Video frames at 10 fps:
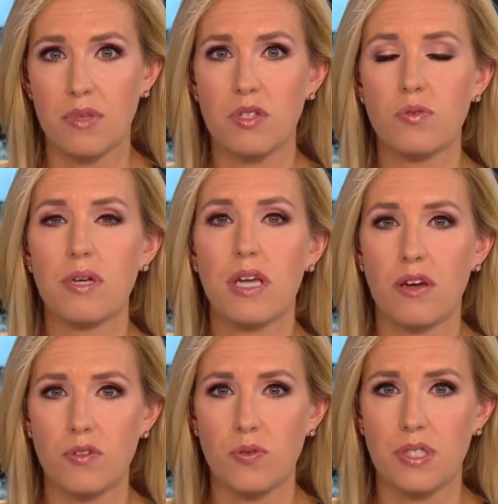These three
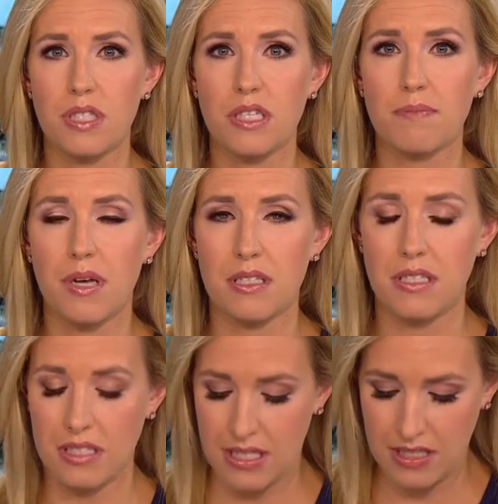characteristics
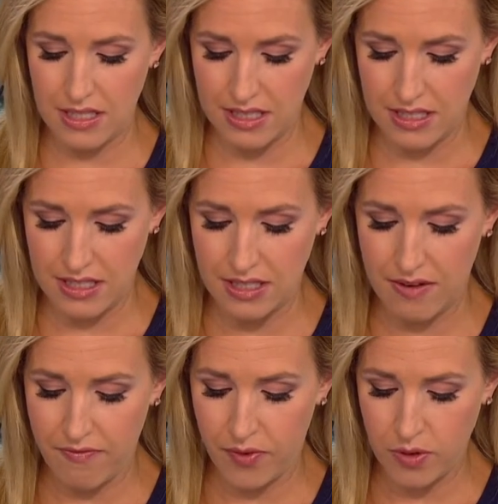must exist. Let's list
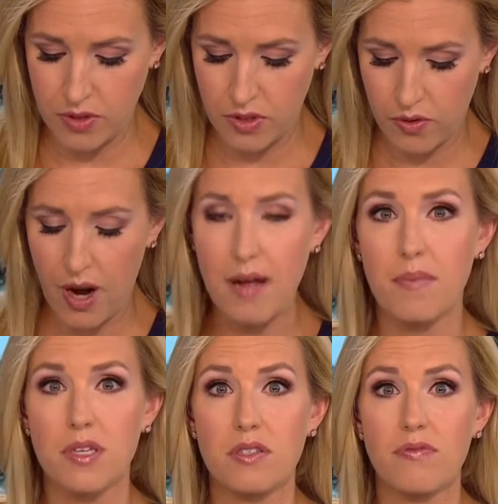them. First, the crime
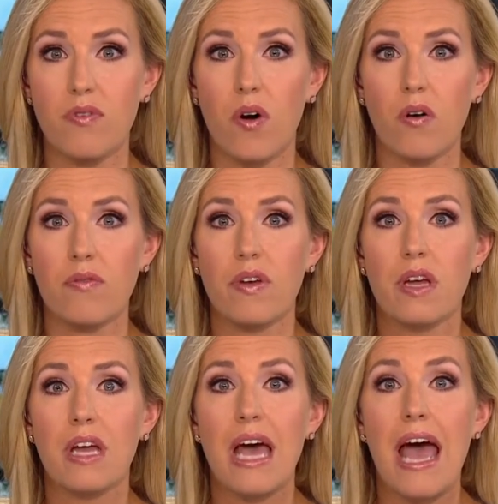must involve
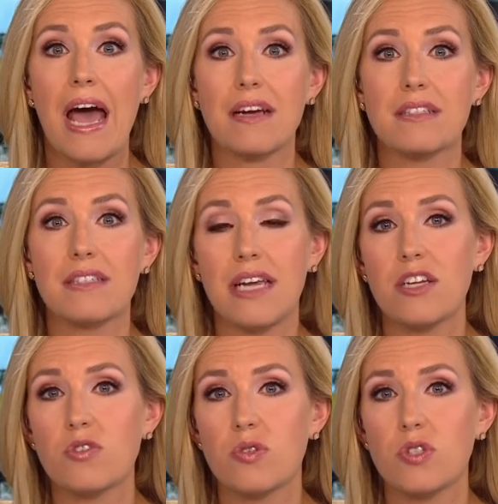acts
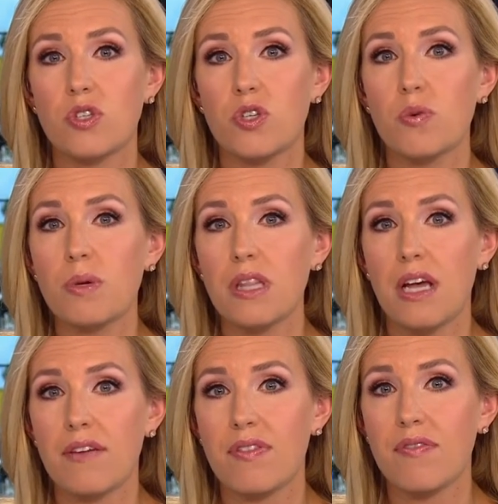dangerous to human
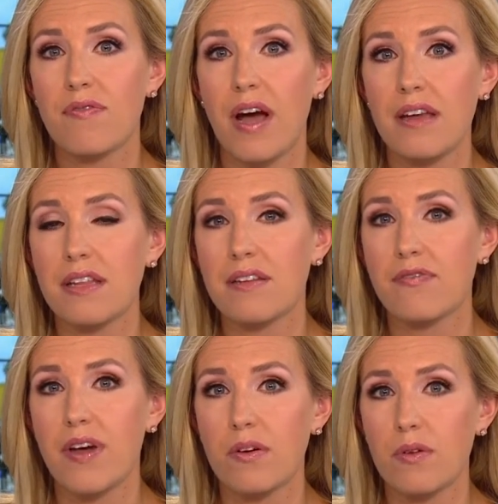life that violate
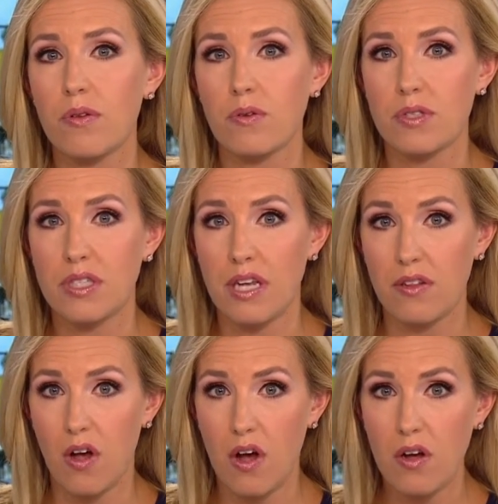federal or state
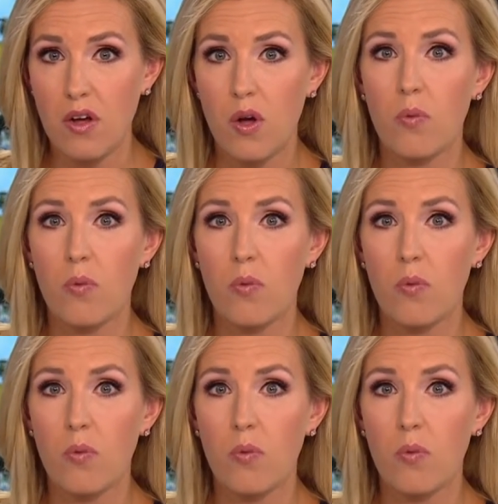law.